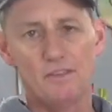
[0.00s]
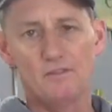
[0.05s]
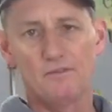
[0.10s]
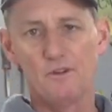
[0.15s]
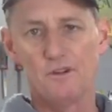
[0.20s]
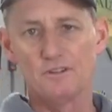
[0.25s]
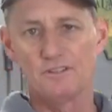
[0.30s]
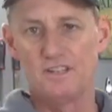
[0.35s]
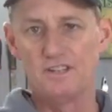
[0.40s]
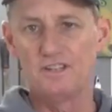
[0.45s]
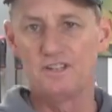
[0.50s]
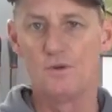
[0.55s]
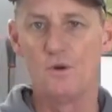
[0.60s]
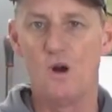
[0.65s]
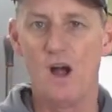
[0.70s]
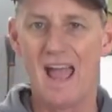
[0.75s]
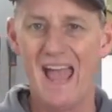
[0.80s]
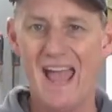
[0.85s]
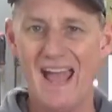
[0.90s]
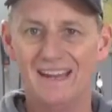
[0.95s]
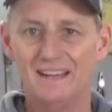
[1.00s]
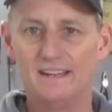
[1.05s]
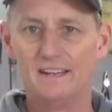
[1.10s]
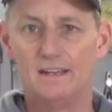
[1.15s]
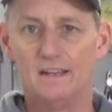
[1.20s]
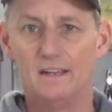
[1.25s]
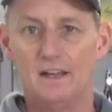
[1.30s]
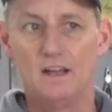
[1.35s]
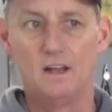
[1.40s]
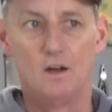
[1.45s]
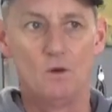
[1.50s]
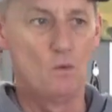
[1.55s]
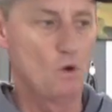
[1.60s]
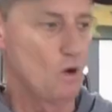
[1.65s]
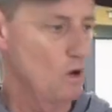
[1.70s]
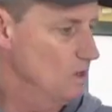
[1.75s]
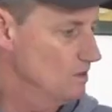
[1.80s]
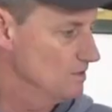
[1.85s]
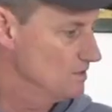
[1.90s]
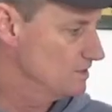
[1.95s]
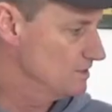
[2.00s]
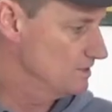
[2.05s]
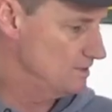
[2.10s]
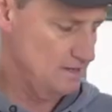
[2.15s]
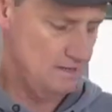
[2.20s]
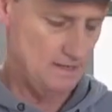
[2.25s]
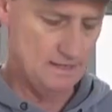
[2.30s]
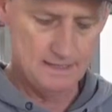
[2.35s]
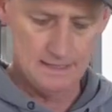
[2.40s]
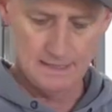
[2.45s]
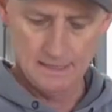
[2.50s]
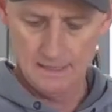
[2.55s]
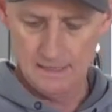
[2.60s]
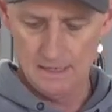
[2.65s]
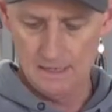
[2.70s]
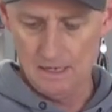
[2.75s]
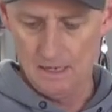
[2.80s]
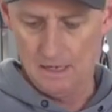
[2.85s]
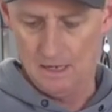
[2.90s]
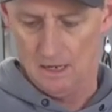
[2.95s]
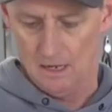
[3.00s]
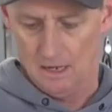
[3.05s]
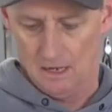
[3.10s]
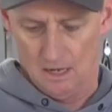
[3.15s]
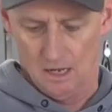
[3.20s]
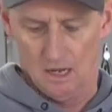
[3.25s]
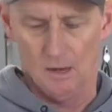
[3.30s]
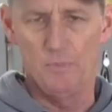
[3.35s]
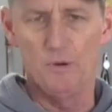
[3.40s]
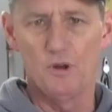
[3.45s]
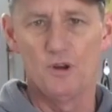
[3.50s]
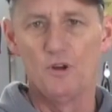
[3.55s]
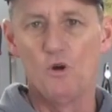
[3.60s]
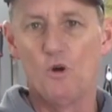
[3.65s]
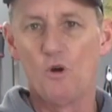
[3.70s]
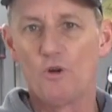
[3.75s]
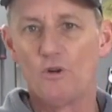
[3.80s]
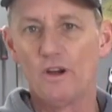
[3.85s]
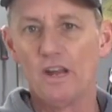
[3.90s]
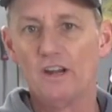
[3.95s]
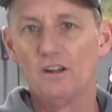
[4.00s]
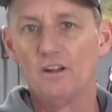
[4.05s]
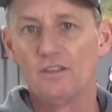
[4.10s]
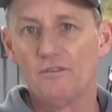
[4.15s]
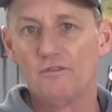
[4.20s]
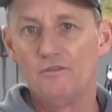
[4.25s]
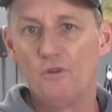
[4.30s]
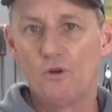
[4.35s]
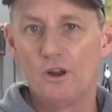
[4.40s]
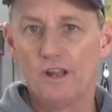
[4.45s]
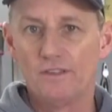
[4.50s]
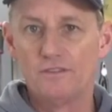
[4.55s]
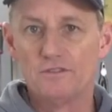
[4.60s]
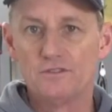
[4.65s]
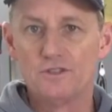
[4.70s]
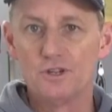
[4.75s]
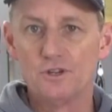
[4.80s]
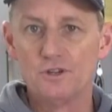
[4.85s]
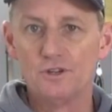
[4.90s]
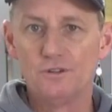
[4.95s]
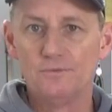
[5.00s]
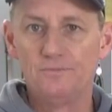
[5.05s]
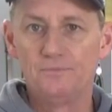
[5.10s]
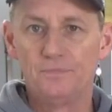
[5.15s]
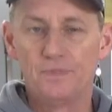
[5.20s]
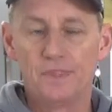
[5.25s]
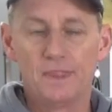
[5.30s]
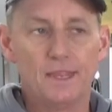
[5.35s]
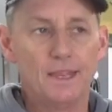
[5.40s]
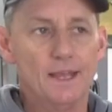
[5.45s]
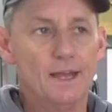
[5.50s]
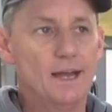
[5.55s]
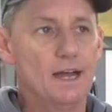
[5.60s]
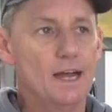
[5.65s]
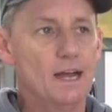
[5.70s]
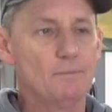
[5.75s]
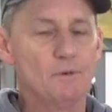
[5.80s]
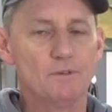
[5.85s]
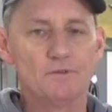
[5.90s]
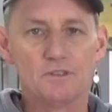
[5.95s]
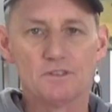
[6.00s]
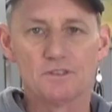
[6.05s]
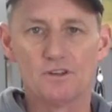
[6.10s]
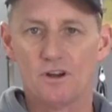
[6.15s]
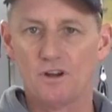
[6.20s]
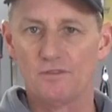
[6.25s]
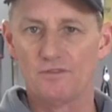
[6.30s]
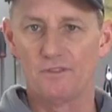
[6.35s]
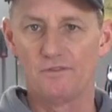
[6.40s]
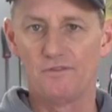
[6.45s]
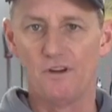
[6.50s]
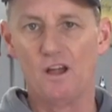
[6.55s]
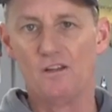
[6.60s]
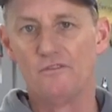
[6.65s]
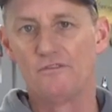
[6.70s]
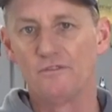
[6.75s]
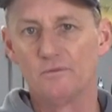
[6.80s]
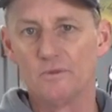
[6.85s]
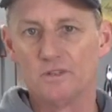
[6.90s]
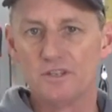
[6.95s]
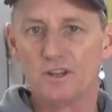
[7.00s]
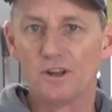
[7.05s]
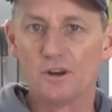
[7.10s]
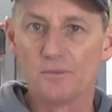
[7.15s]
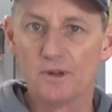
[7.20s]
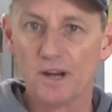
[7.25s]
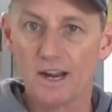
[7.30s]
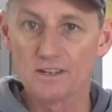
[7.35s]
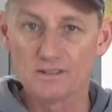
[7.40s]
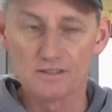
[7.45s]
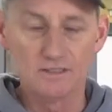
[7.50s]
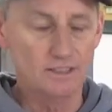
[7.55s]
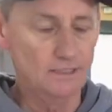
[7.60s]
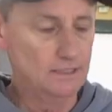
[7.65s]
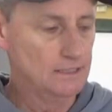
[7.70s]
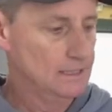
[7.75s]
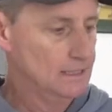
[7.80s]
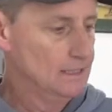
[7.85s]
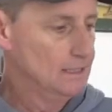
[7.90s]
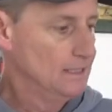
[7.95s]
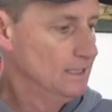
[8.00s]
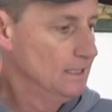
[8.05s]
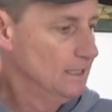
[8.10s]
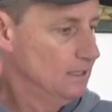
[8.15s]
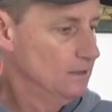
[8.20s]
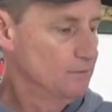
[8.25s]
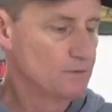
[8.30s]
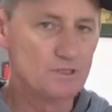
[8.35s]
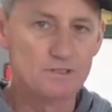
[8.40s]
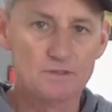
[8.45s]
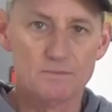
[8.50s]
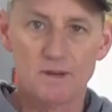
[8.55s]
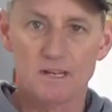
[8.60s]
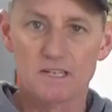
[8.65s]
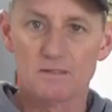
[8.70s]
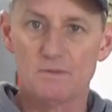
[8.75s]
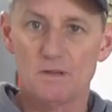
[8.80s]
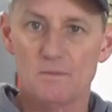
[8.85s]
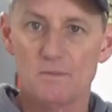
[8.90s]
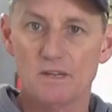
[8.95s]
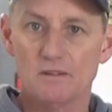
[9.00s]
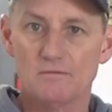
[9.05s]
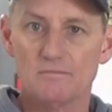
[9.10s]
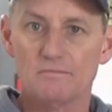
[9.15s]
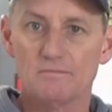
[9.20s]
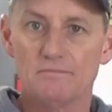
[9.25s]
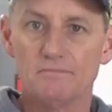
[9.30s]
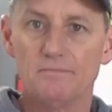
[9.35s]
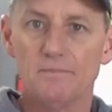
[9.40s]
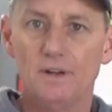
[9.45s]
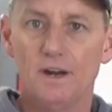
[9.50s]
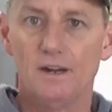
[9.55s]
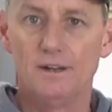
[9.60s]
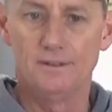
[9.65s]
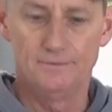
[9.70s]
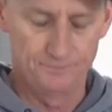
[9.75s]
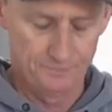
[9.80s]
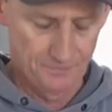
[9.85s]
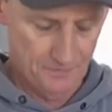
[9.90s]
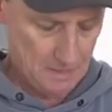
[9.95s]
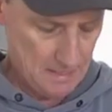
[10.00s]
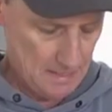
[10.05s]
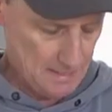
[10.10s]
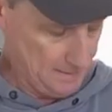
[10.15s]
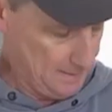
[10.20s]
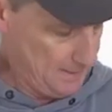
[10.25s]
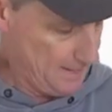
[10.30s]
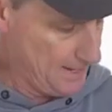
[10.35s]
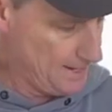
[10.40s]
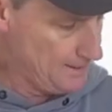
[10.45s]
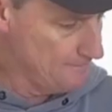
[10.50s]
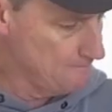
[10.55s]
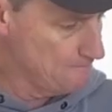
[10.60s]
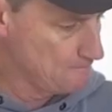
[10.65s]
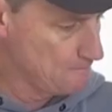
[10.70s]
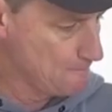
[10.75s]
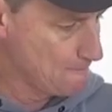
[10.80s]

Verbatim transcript: the first issue I had was I put an order in on the 14th of June. Um, I've just got off the phone from a gentleman actually, which makes me a bit, you know. Um,